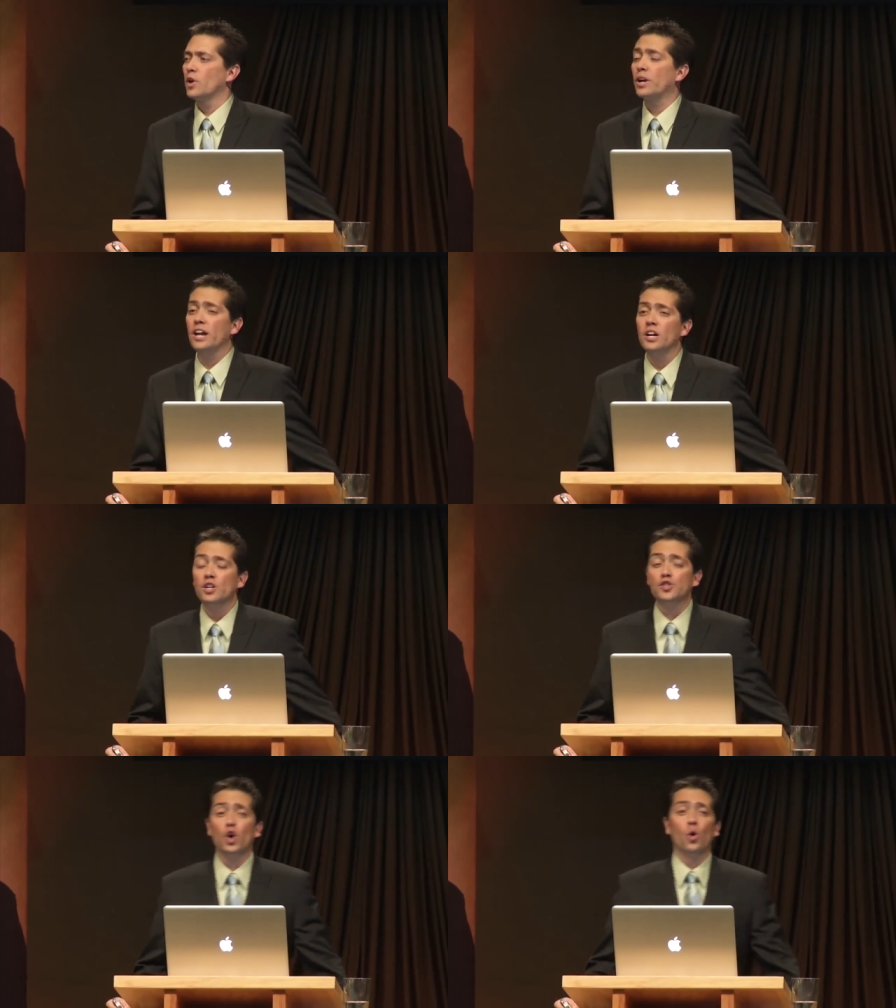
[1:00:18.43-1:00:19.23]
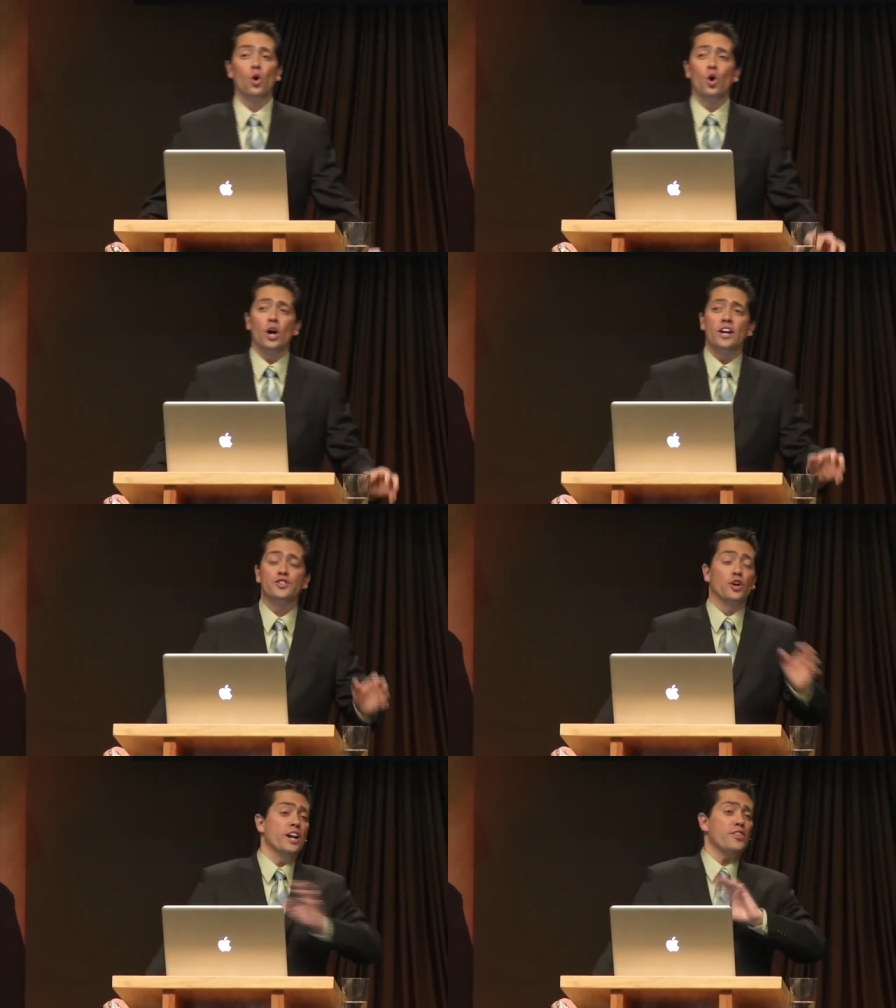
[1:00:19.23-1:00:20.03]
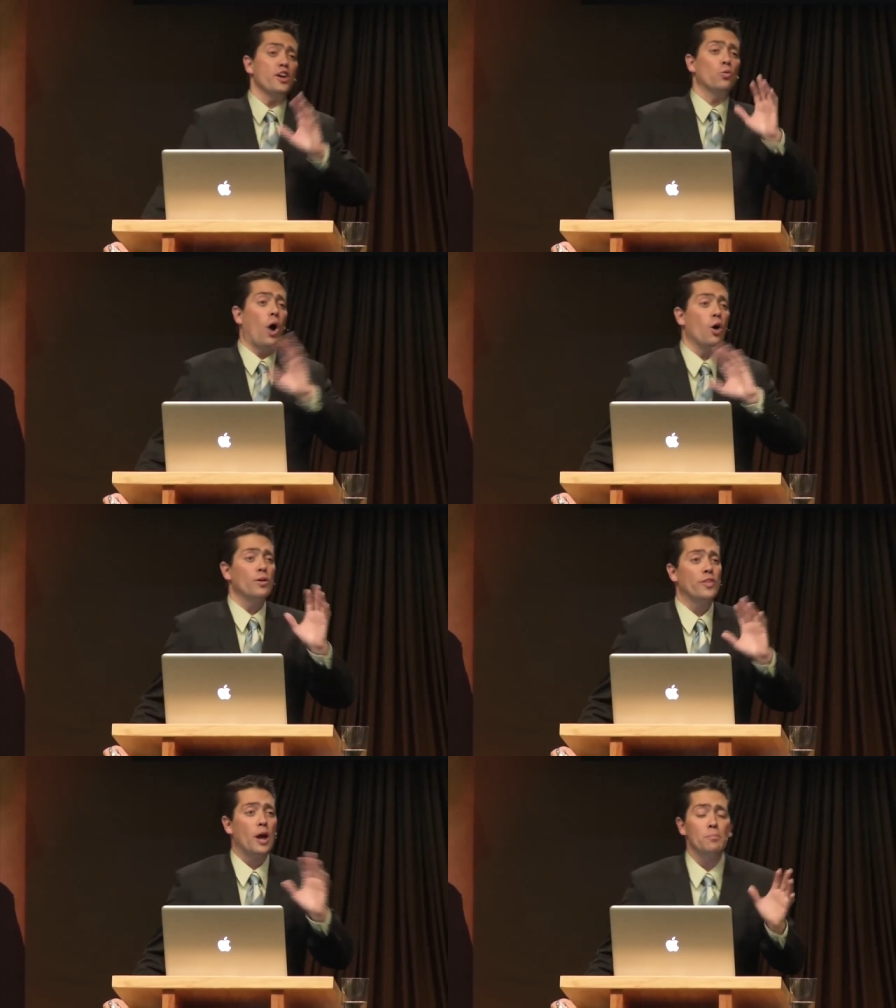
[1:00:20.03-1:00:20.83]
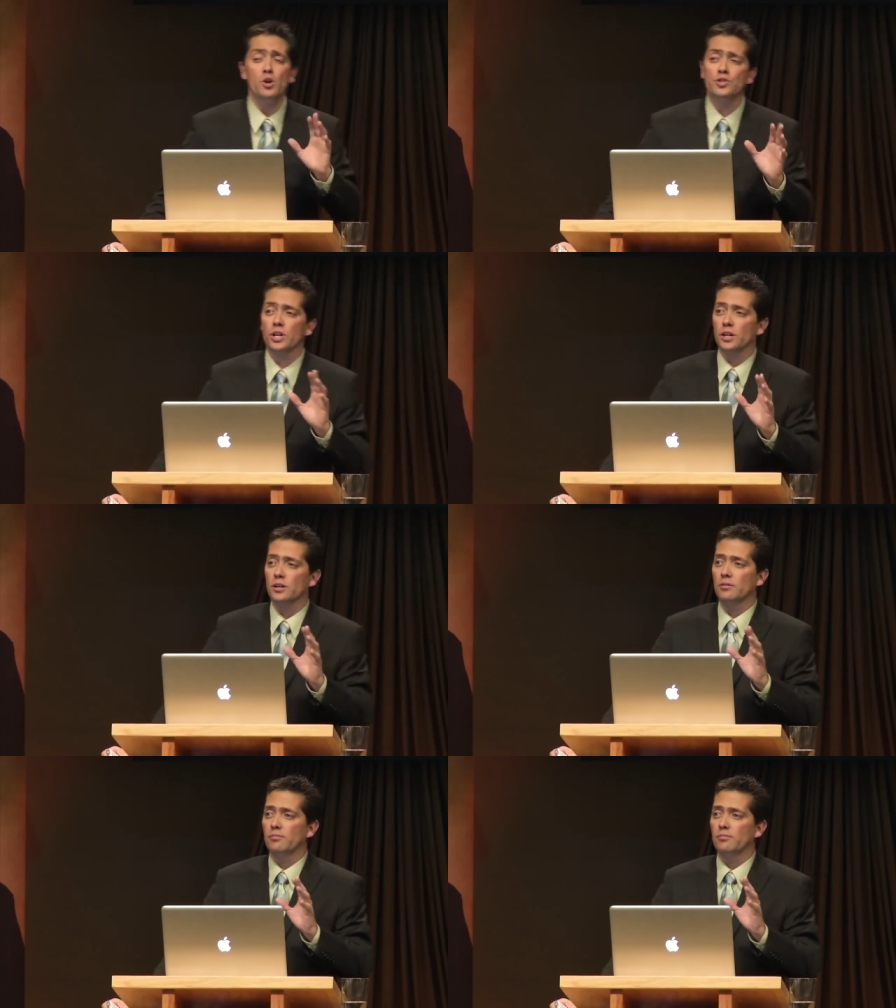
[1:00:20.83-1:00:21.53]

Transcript: Okay, so is there anything wrong with that music?